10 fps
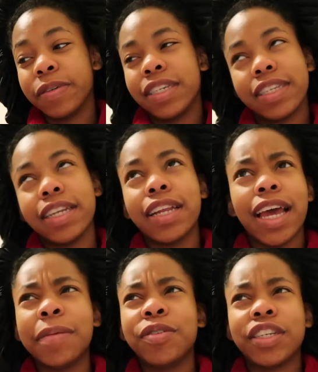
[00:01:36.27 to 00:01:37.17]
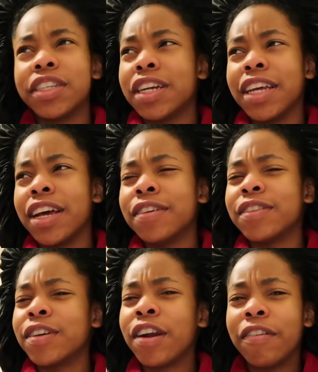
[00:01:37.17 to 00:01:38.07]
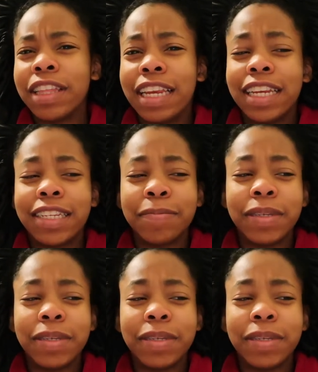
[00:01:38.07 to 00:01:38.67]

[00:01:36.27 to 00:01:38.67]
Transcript: because I'm just starting out, so I don't really need to